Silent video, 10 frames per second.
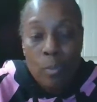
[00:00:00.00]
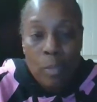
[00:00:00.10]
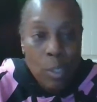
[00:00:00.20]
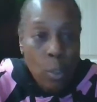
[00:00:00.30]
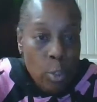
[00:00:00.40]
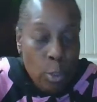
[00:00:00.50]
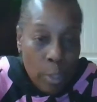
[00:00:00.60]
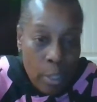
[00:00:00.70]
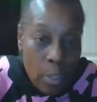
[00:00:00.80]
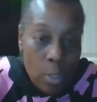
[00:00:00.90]

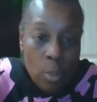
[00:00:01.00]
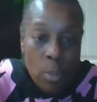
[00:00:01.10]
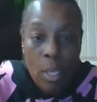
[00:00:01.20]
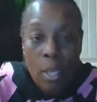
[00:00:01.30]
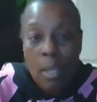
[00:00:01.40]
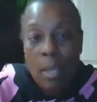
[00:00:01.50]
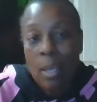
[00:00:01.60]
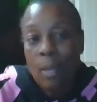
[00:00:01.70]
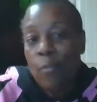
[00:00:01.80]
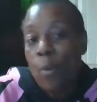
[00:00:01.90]
social issues
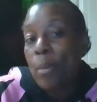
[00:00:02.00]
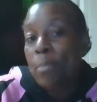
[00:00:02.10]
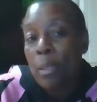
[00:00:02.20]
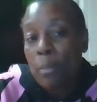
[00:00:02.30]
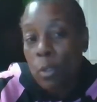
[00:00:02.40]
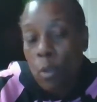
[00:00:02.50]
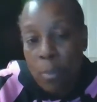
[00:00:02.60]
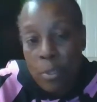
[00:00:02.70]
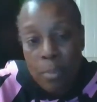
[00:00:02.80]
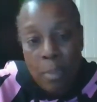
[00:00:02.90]
from a biblical
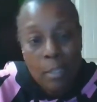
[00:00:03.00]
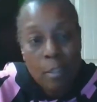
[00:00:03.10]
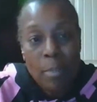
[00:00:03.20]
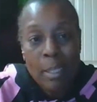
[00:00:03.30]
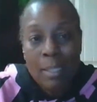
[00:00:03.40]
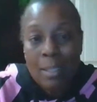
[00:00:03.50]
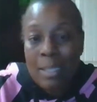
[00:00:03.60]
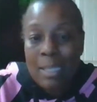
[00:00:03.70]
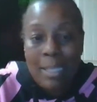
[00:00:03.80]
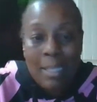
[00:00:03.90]
perspective,
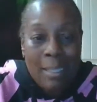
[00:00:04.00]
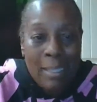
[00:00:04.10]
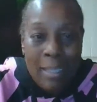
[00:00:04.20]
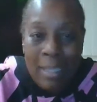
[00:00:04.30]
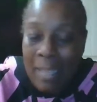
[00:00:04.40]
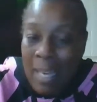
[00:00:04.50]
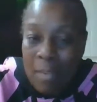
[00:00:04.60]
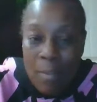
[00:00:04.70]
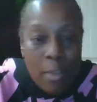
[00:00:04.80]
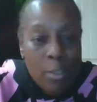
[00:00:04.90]
because a lot
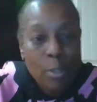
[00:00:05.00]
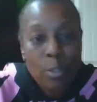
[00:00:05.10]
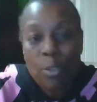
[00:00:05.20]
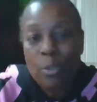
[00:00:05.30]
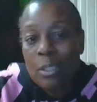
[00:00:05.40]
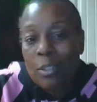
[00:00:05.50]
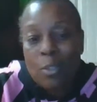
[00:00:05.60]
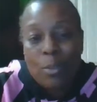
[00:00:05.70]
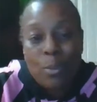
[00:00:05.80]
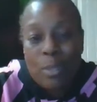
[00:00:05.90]
of our social
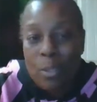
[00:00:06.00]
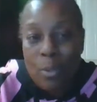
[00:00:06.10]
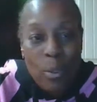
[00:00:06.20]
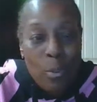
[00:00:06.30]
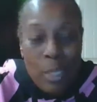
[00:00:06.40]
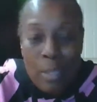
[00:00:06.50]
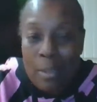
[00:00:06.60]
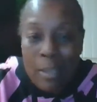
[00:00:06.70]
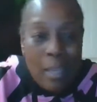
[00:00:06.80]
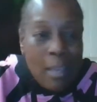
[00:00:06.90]
issues, we
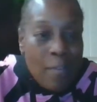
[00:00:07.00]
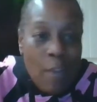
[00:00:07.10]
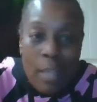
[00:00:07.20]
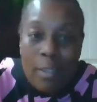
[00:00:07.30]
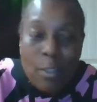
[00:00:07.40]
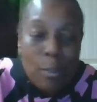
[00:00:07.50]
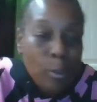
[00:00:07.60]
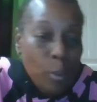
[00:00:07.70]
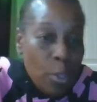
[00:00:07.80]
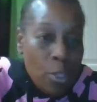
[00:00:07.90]
can find
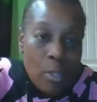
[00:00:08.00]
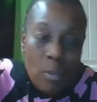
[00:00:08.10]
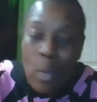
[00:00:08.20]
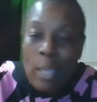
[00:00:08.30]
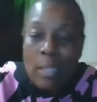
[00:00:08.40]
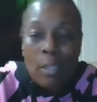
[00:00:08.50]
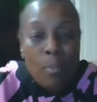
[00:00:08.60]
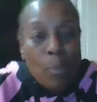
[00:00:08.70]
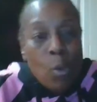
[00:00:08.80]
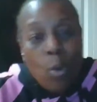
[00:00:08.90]
solutions right
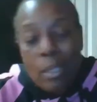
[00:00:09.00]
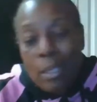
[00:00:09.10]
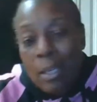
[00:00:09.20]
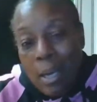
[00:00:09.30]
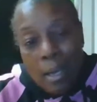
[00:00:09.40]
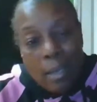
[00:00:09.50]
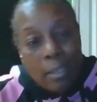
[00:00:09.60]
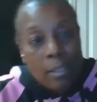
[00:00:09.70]
there, going to God